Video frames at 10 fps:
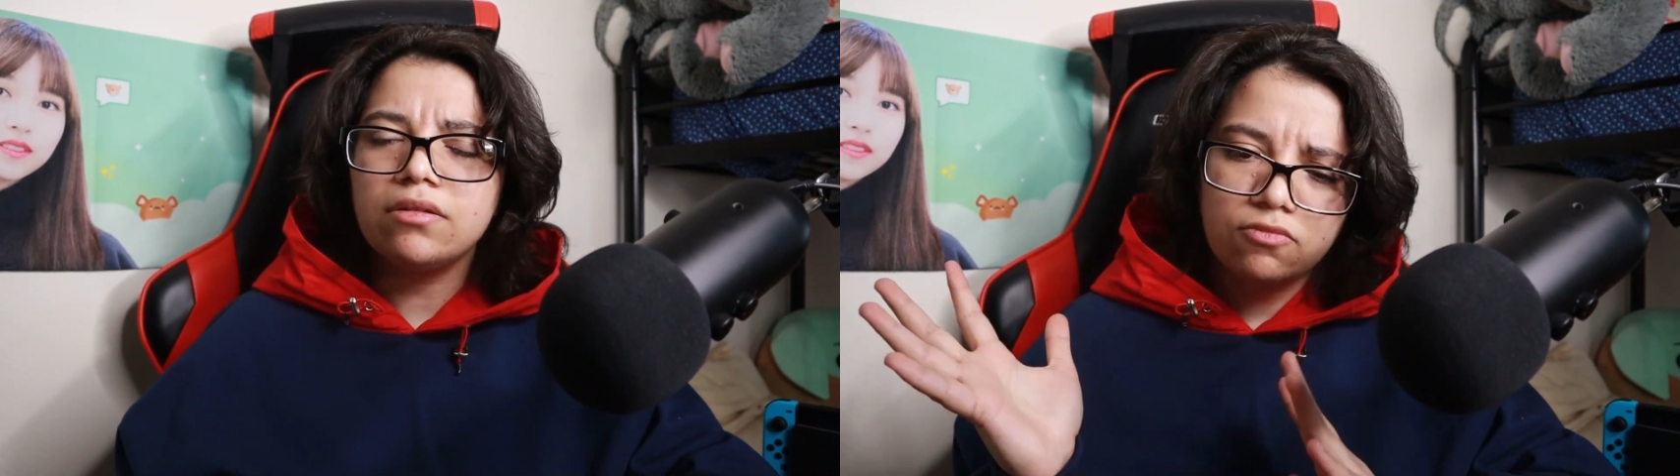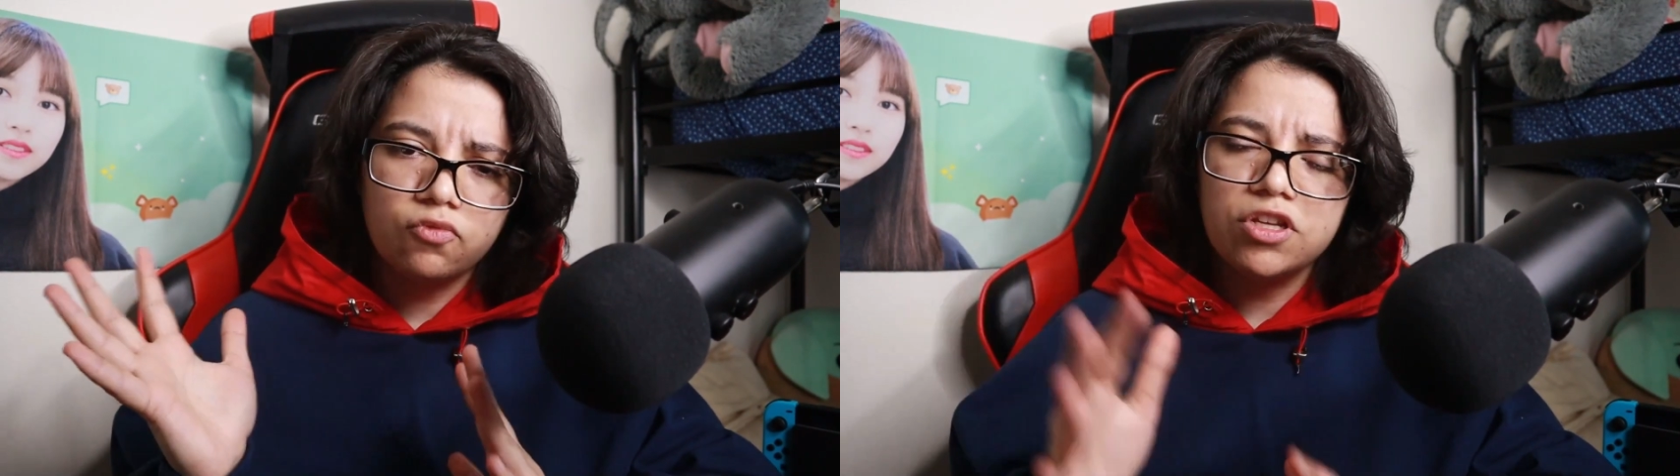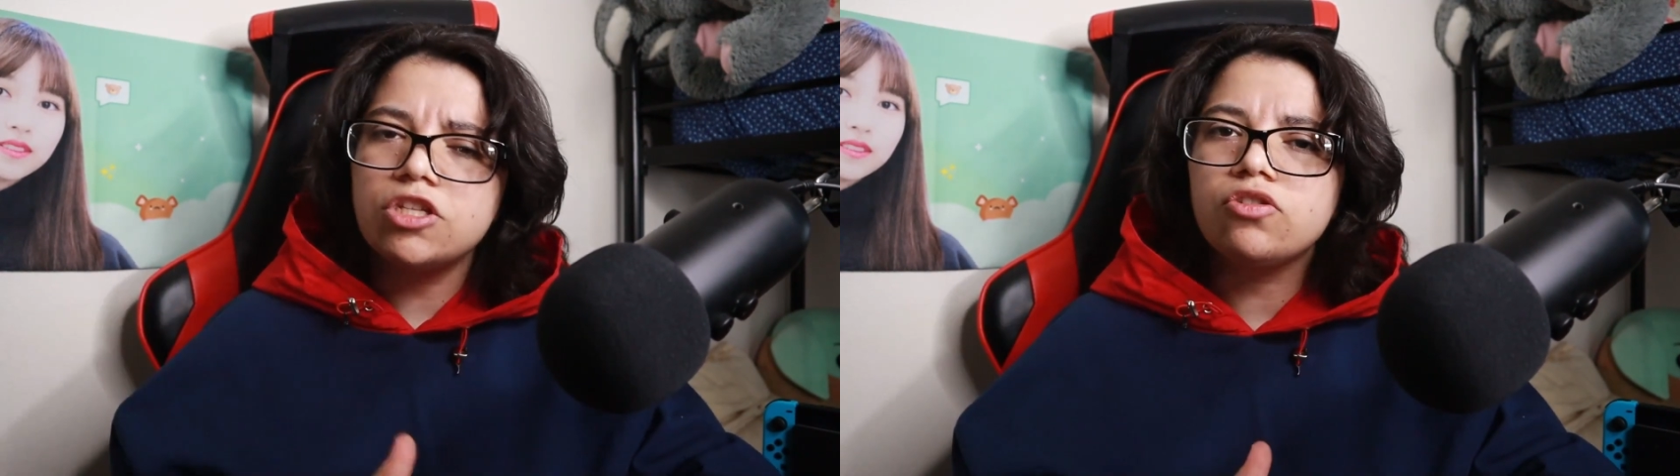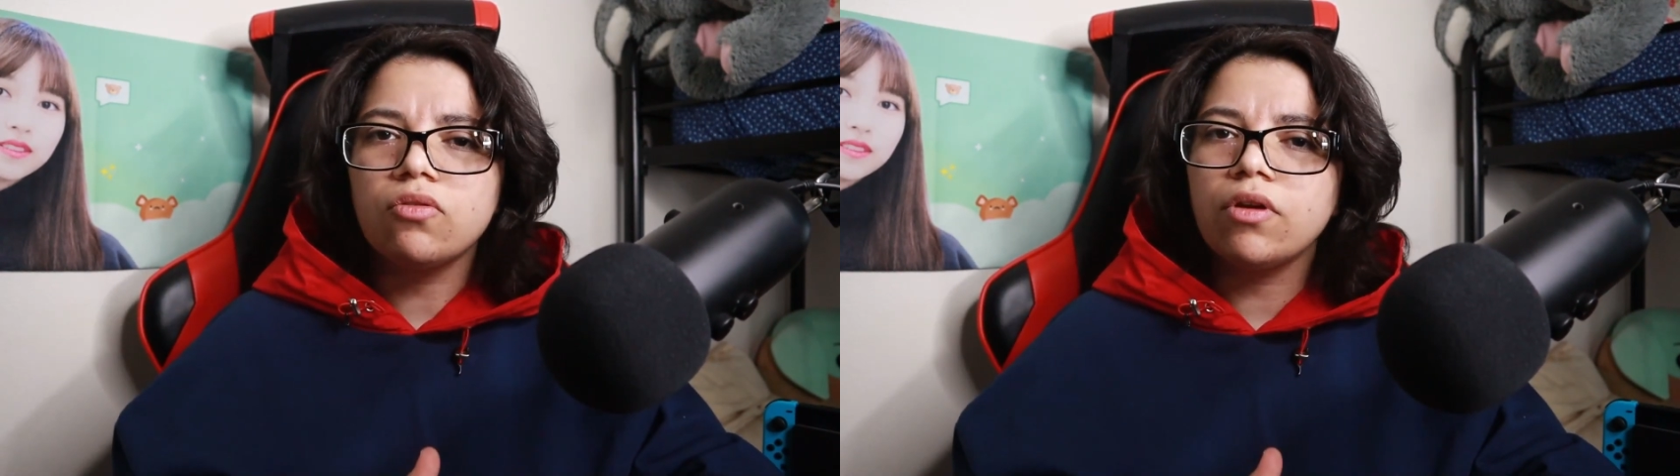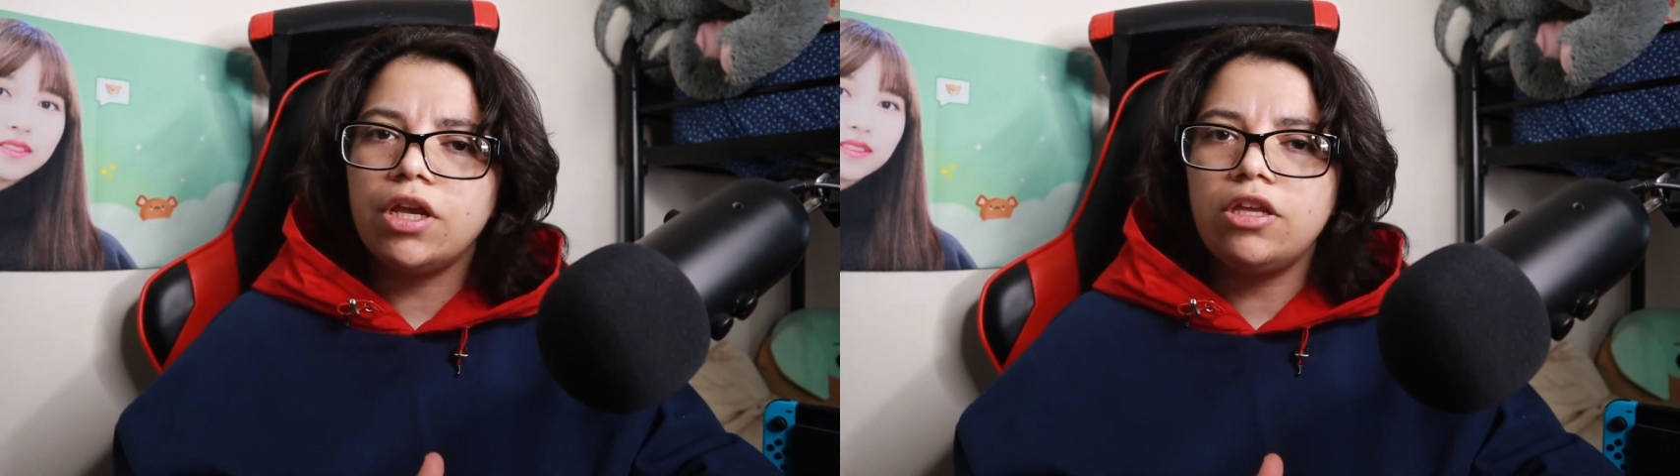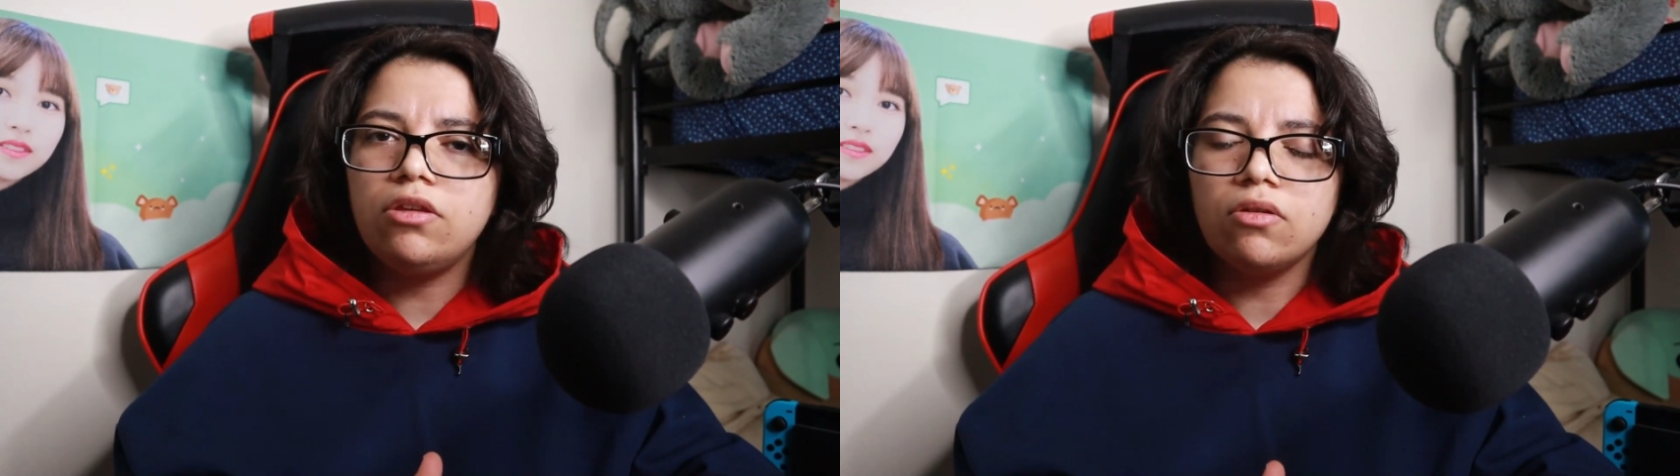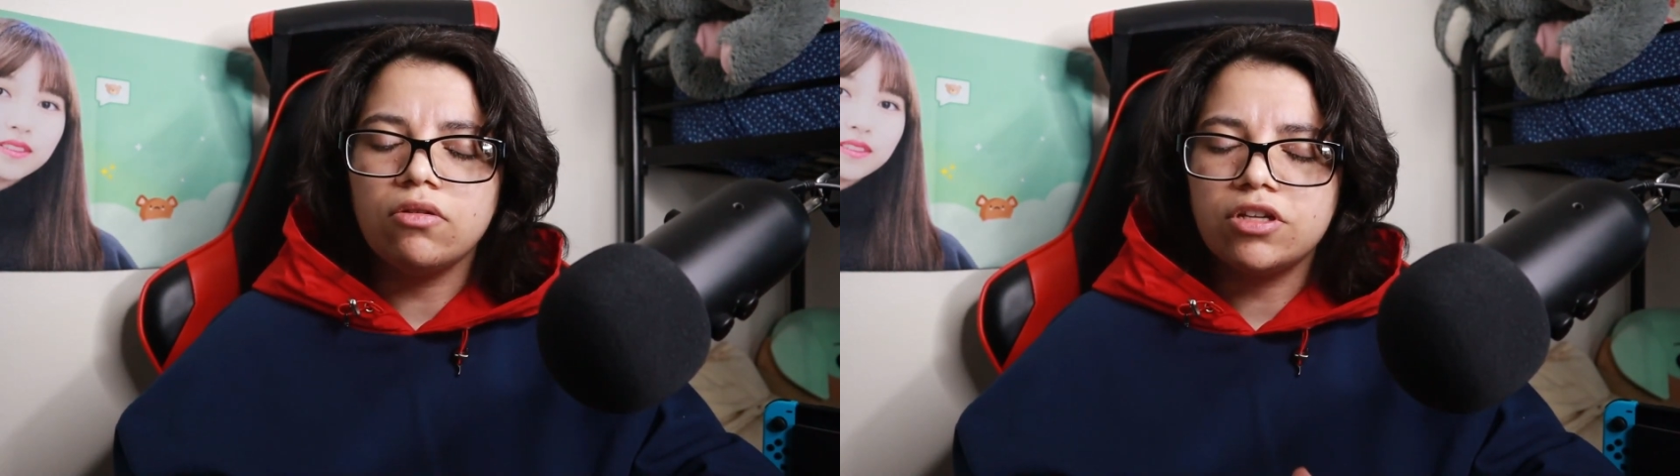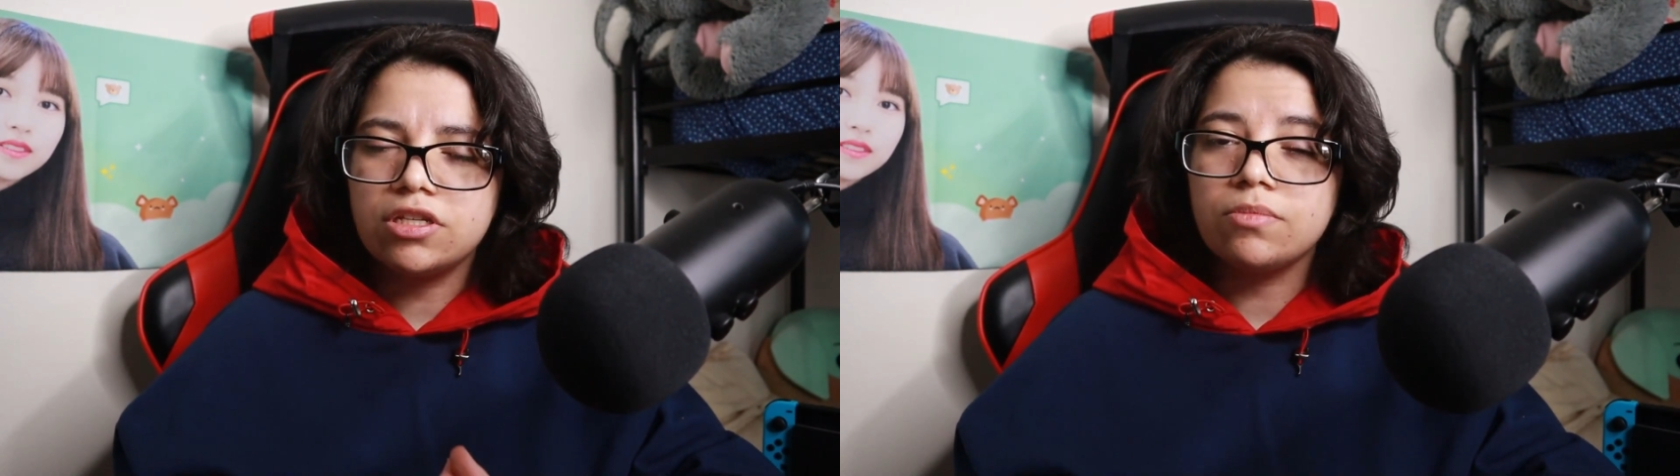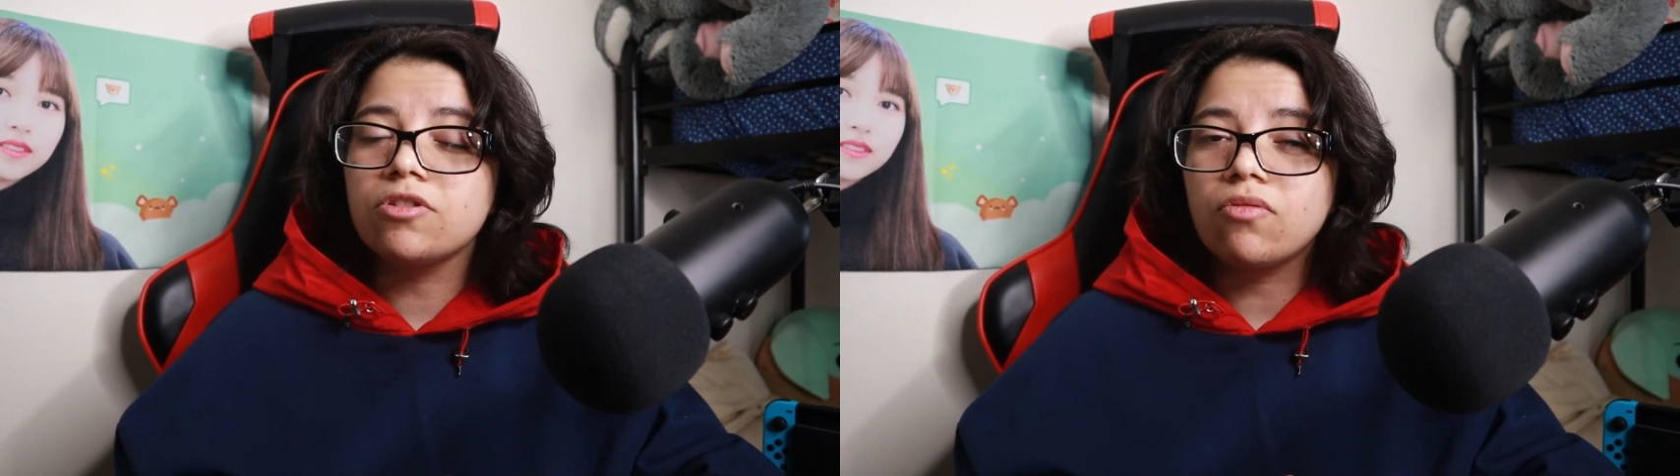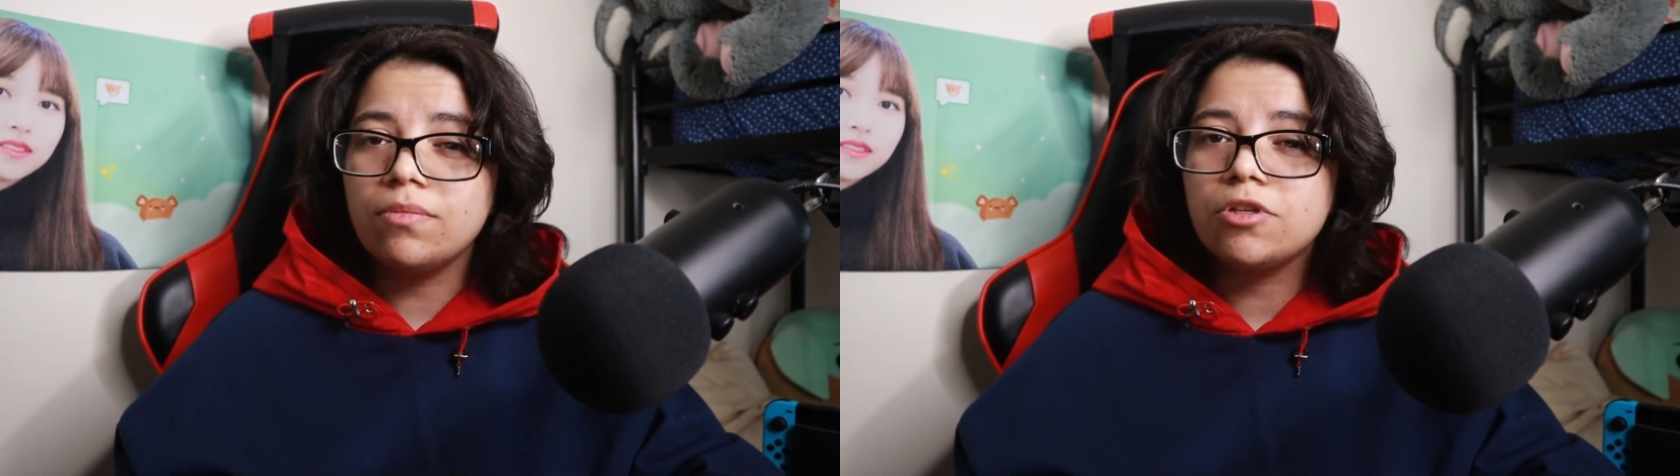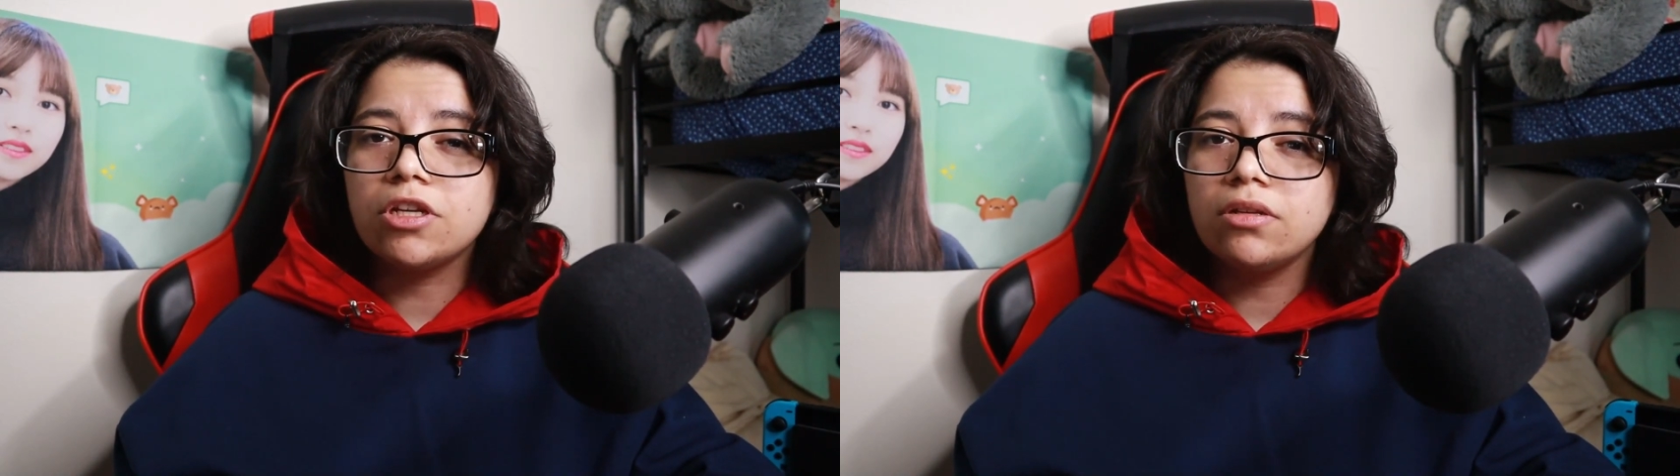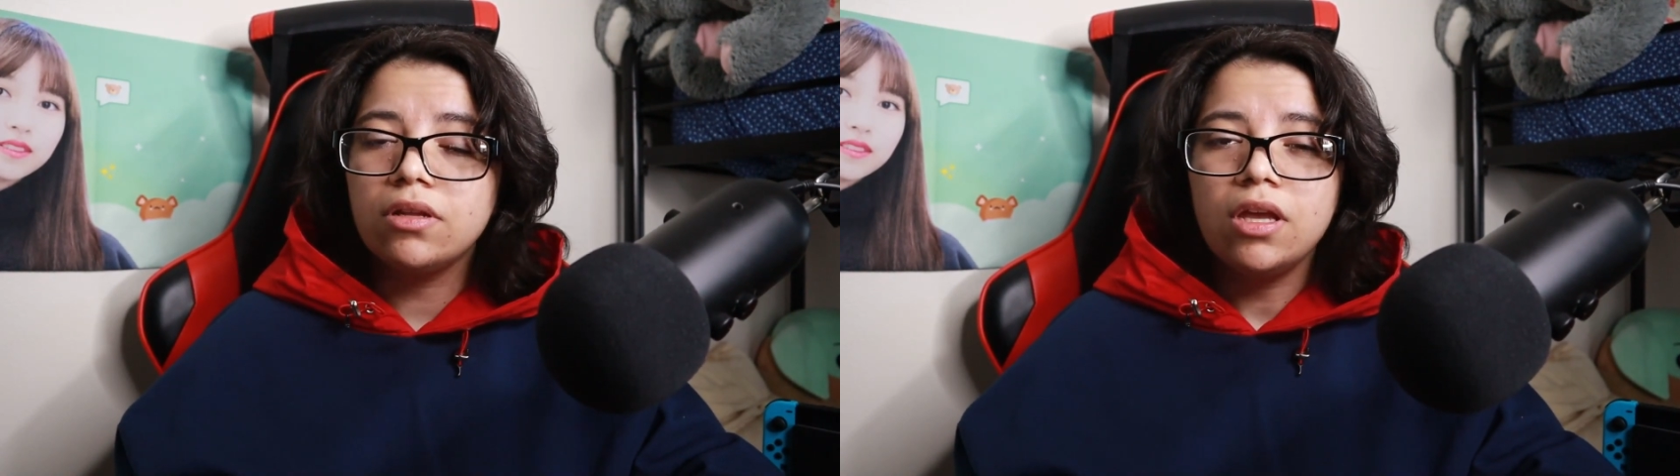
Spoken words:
restoring your subscription,